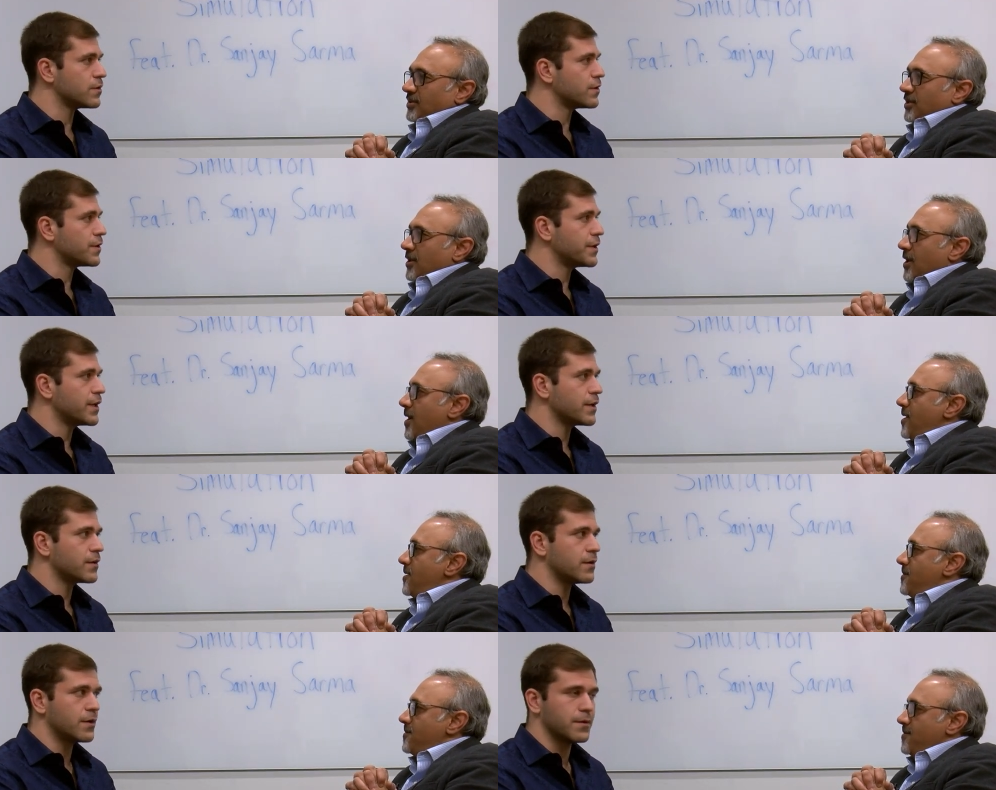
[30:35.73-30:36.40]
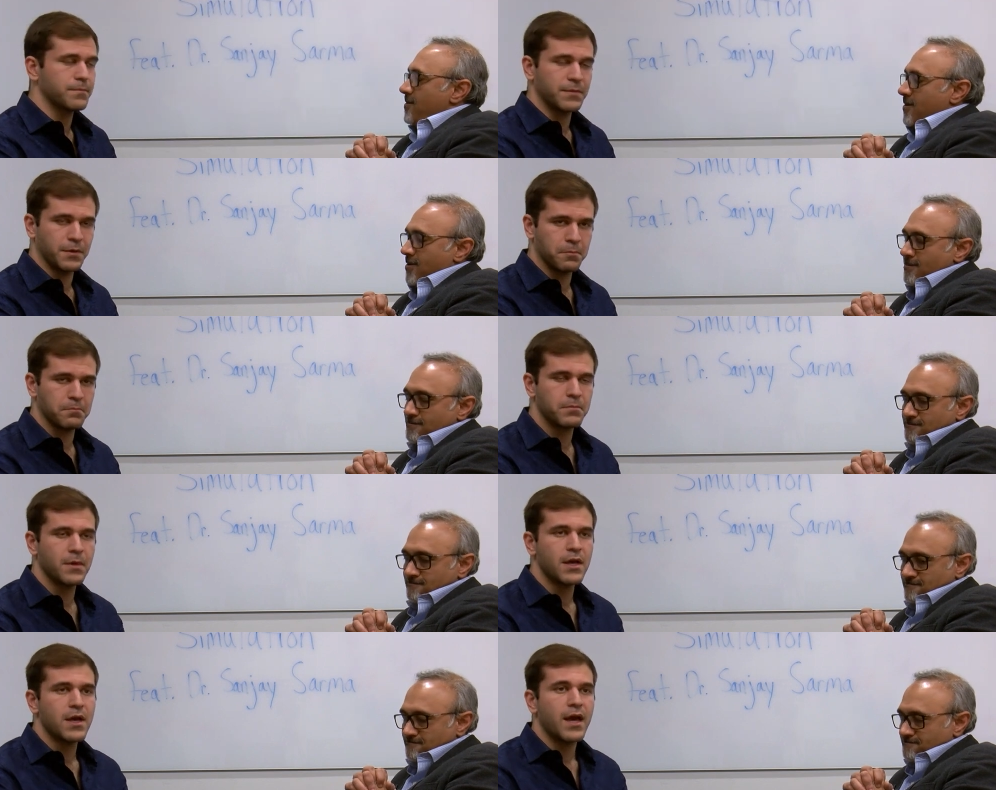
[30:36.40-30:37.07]
Speaker 1: learning. Yeah. Yep.
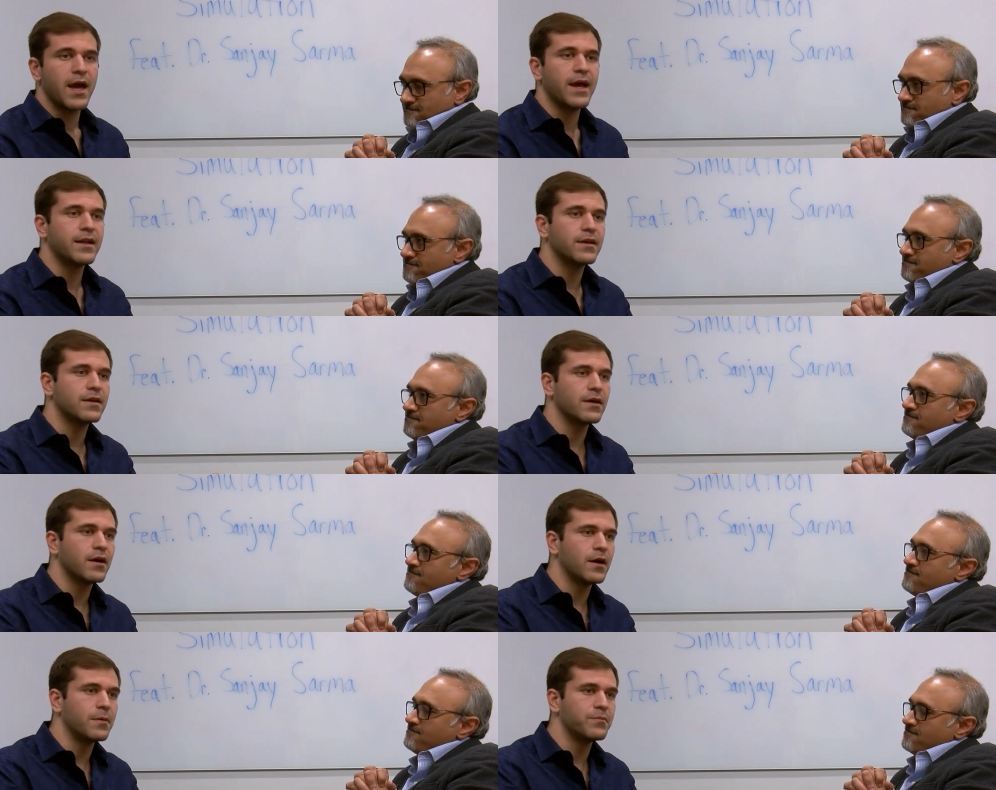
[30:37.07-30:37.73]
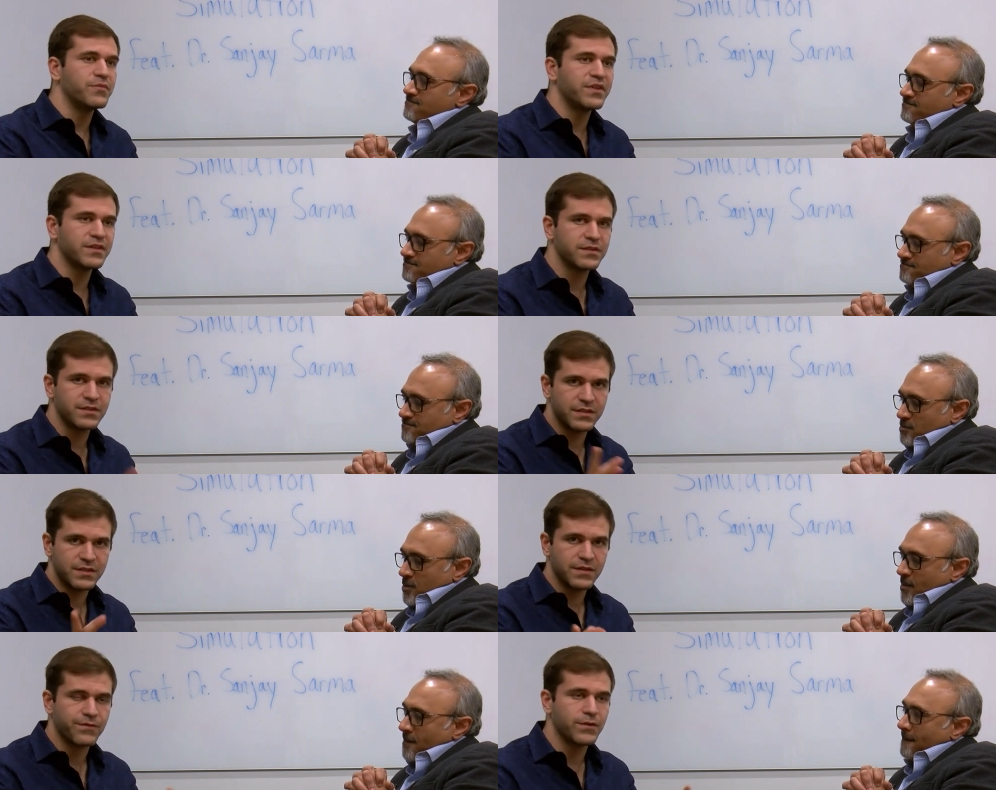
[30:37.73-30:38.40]
And the
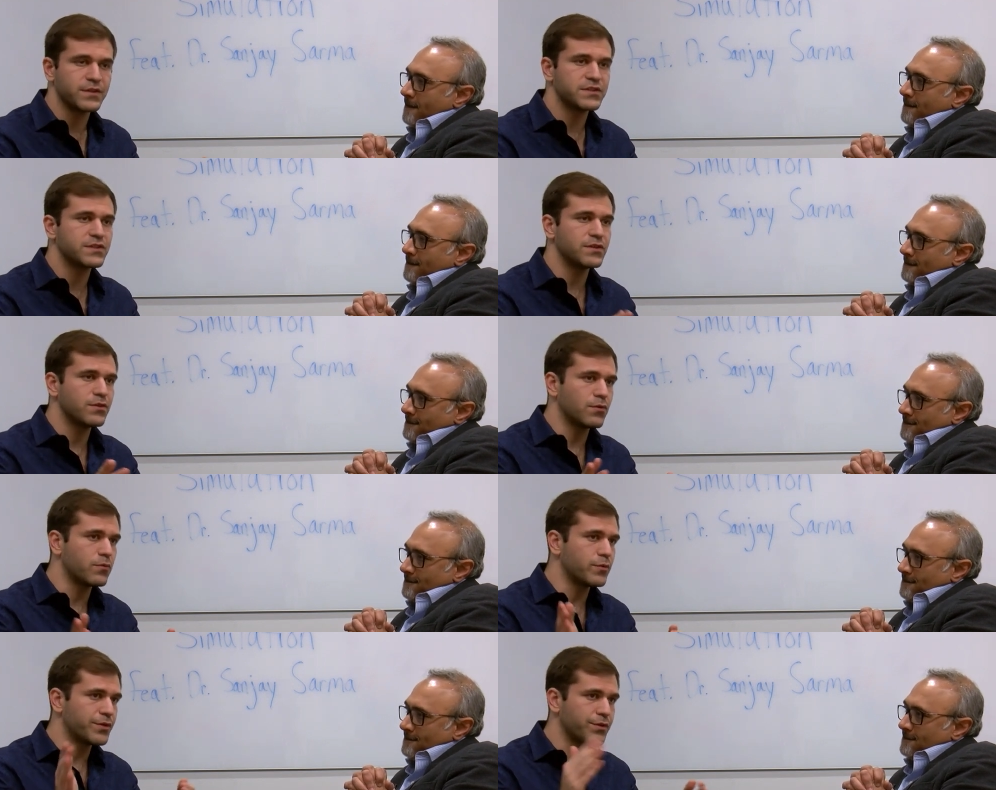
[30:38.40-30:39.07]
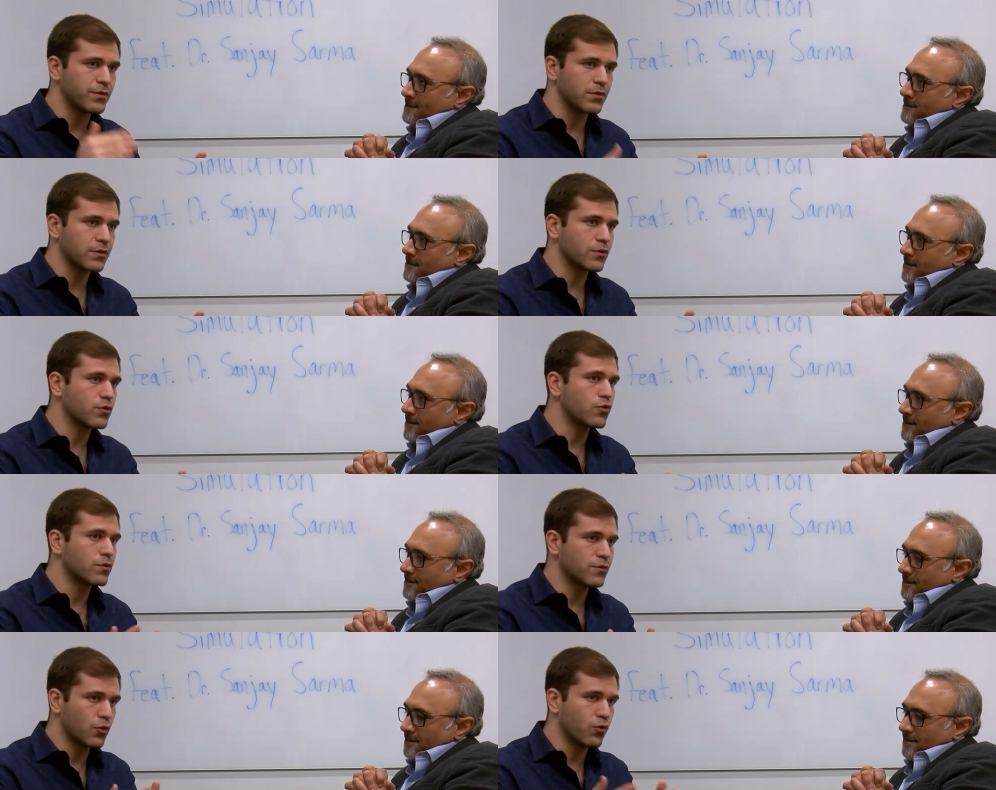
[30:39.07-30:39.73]
difference, you know, with the
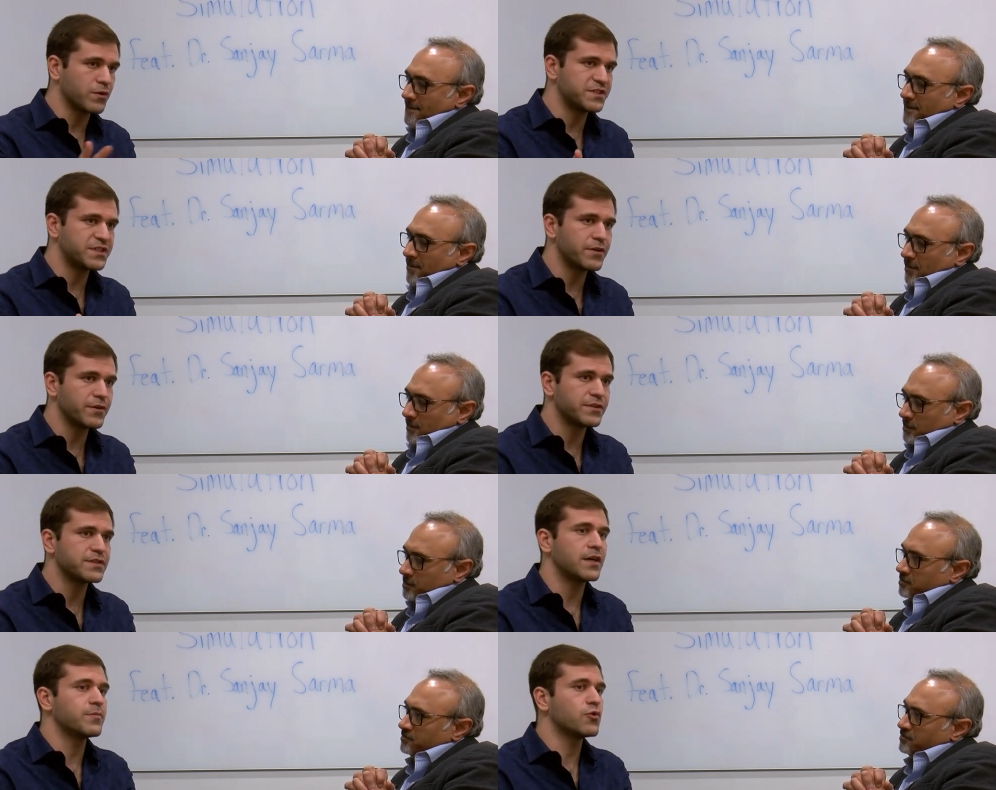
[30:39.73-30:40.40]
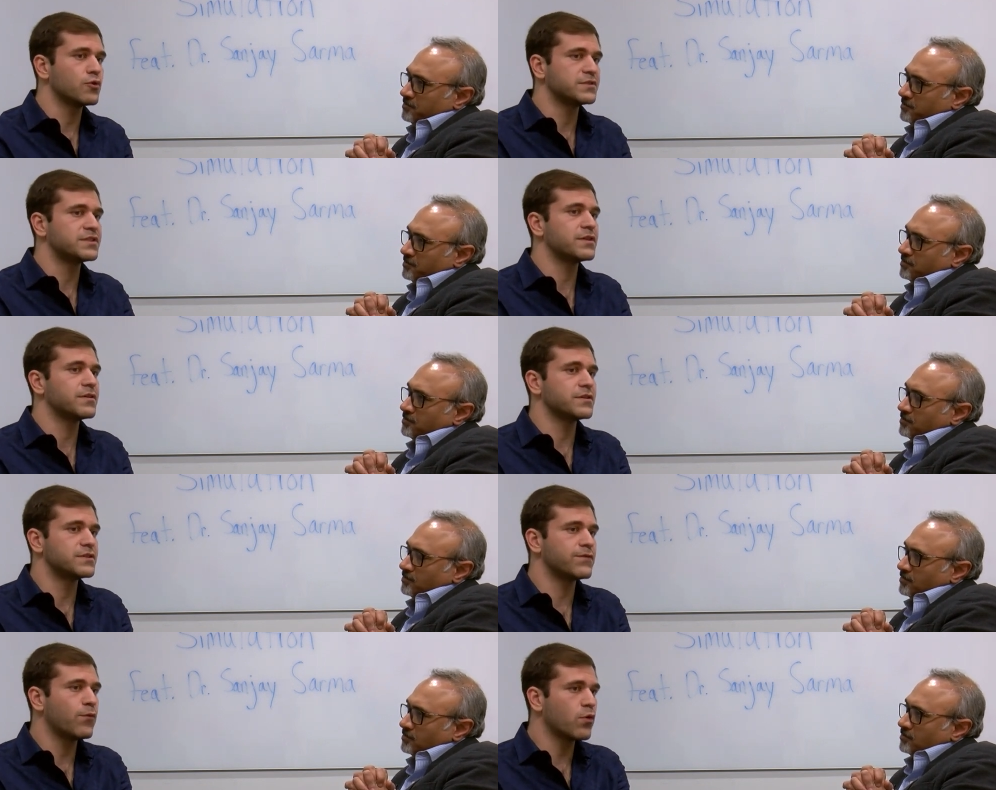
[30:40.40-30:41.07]
Coursera type,
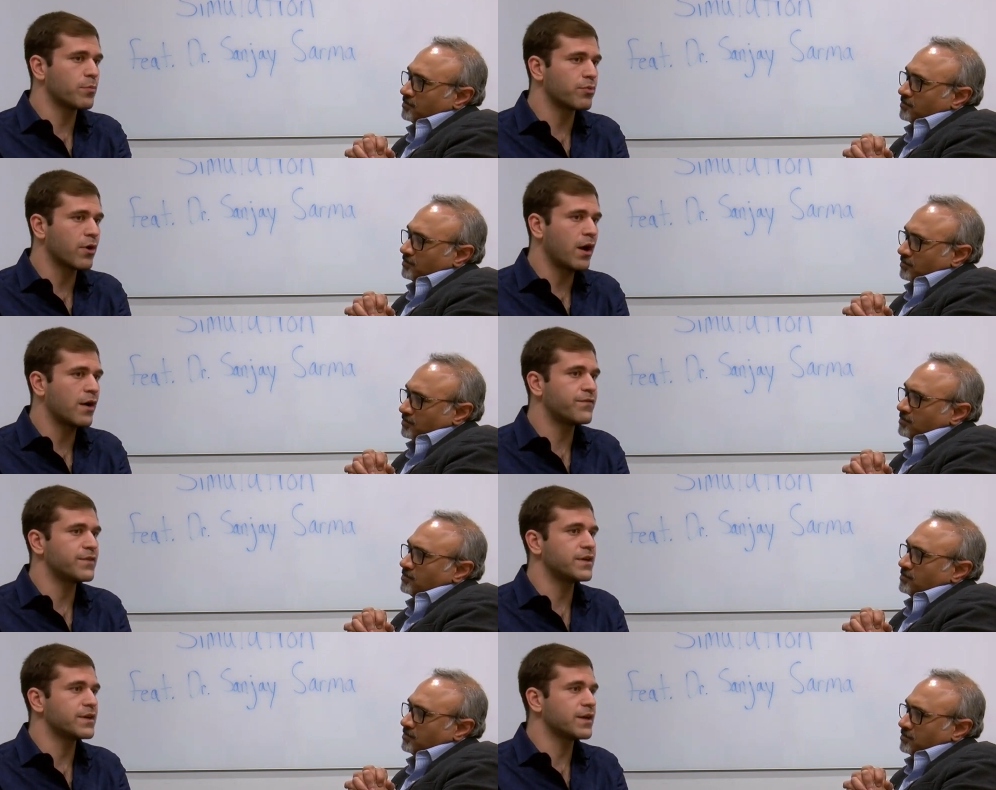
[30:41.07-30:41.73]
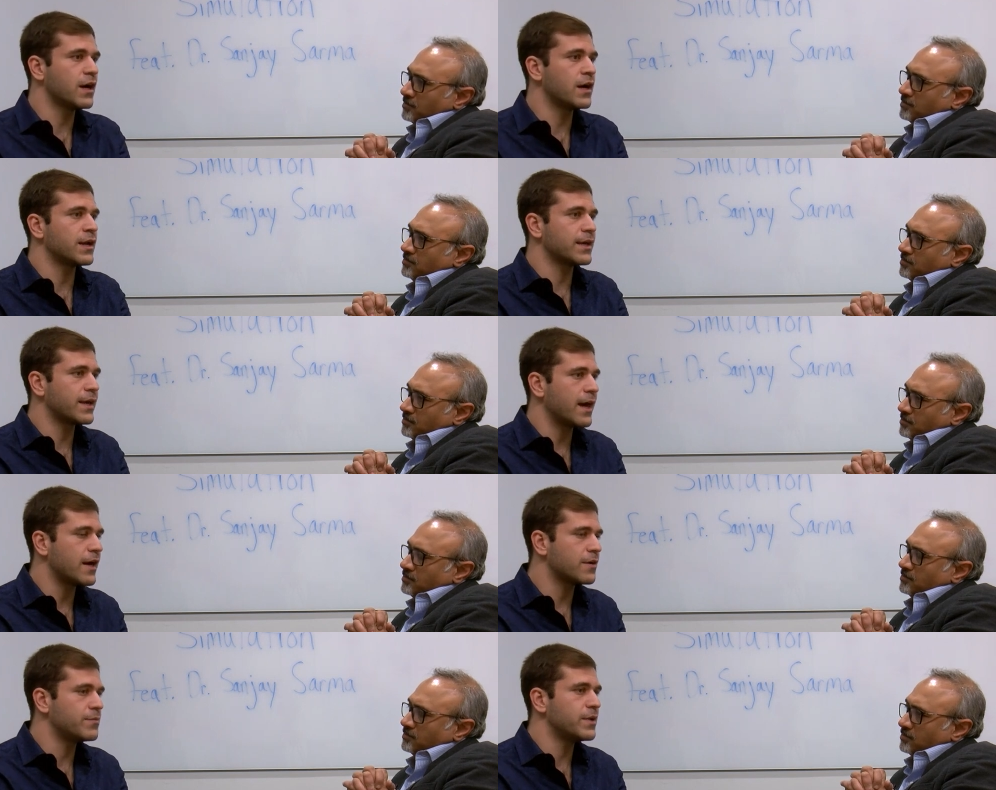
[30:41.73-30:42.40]
Coursera is for profit. Khan
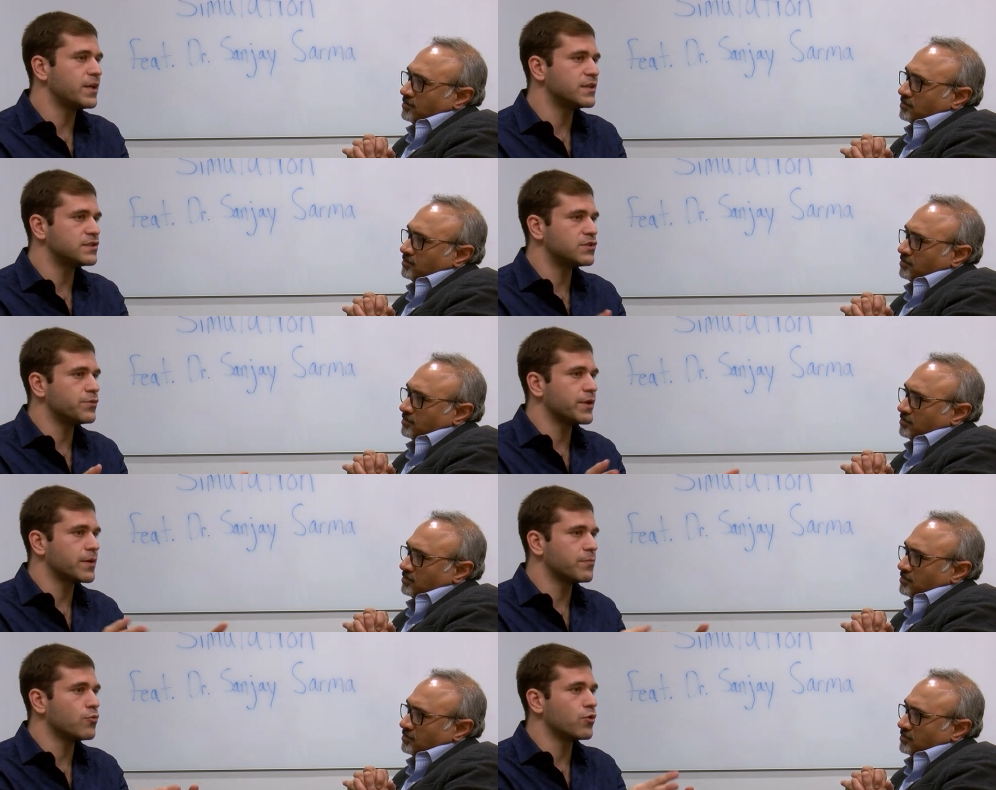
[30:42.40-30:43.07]
Academy is doing